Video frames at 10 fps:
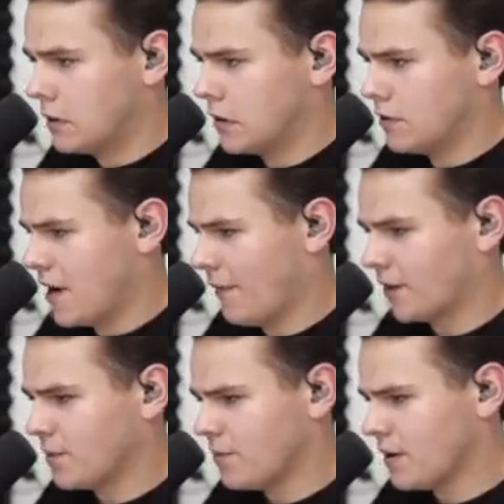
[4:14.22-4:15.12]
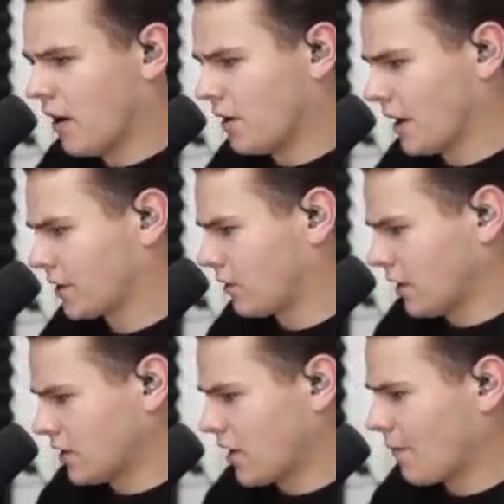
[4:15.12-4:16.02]
Oh damn, that's been a bit hard. Let's go
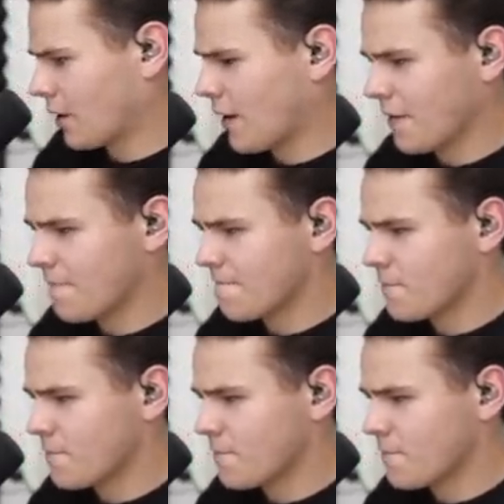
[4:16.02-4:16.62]
ahead and stop. Come on.